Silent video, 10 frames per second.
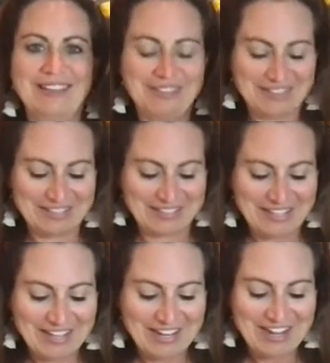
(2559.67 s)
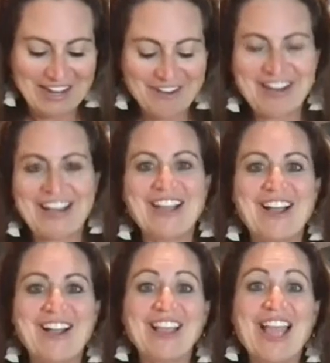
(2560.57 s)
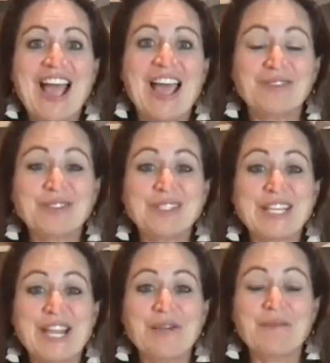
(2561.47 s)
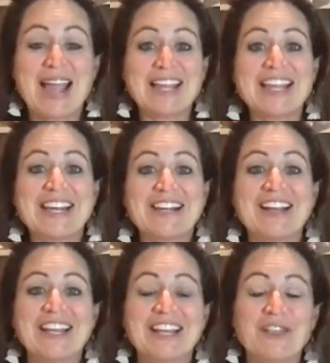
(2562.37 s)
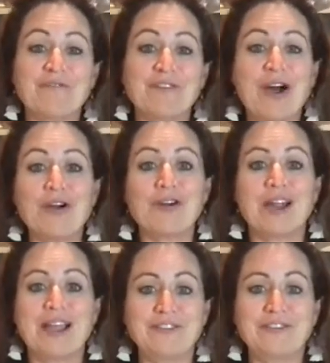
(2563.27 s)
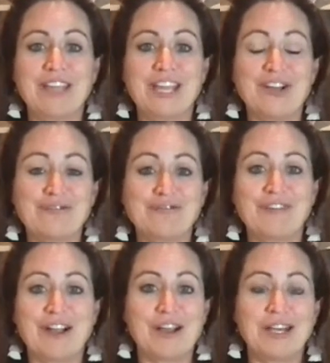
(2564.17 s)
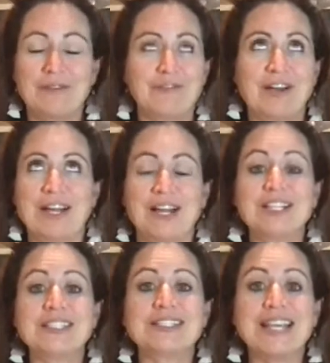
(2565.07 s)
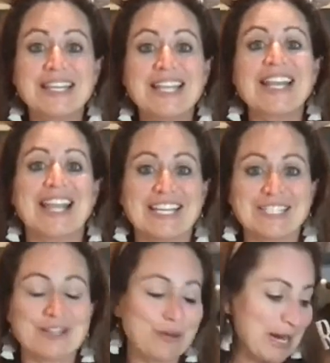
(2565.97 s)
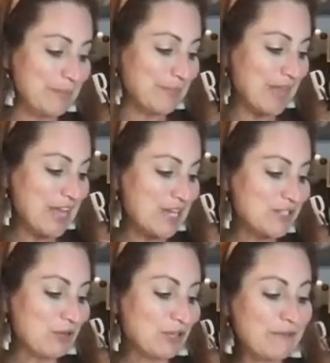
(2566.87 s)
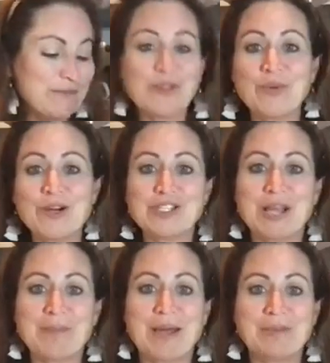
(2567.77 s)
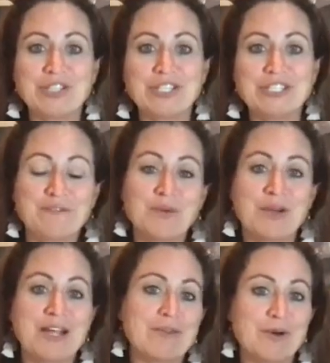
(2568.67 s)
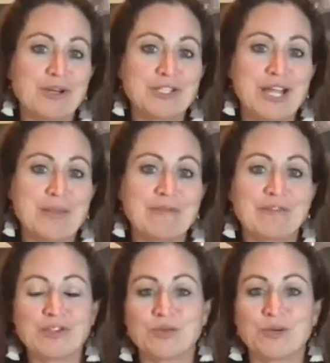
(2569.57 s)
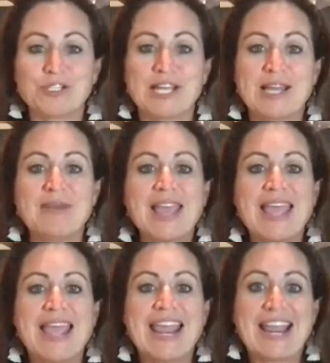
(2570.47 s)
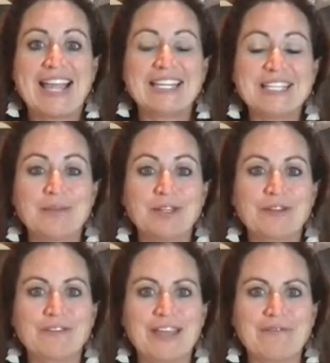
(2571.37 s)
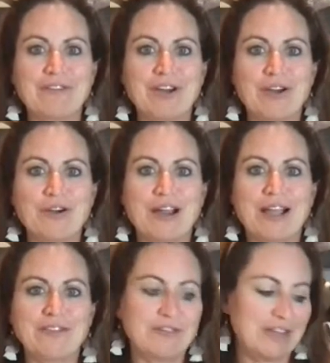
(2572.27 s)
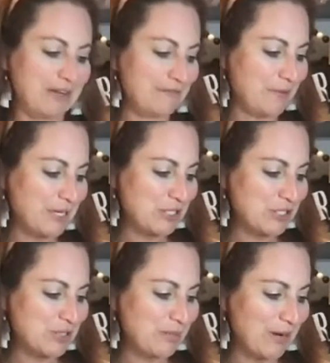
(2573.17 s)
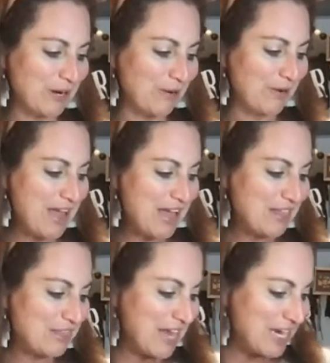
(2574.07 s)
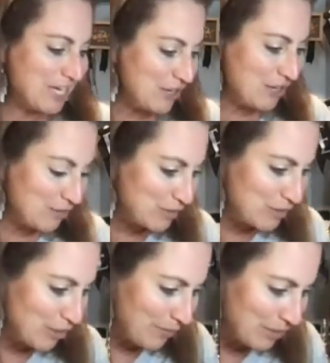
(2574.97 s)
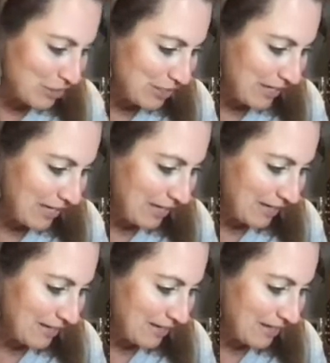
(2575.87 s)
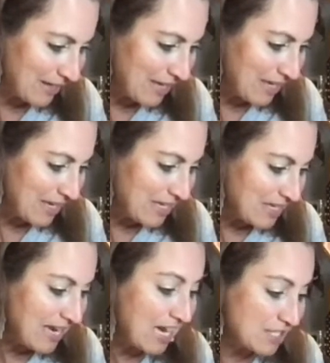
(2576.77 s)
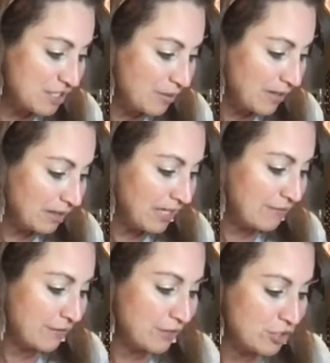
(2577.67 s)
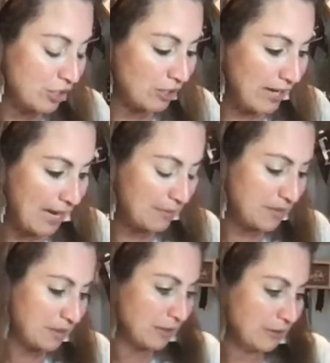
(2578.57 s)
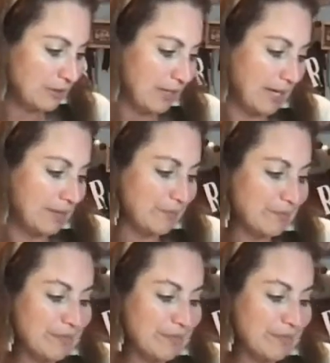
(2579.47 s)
I love it. Okay, y'all. I will see you back here and in the fall craft event on, on uh, Friday, on Sunday night, okay? So look for the workshop options if you want to have a workshop, a virtual workshop, and um, look for that fall craft event information tomorrow. Thank you so much, Tina. Yes, you want a link for the shirt? Absolutely.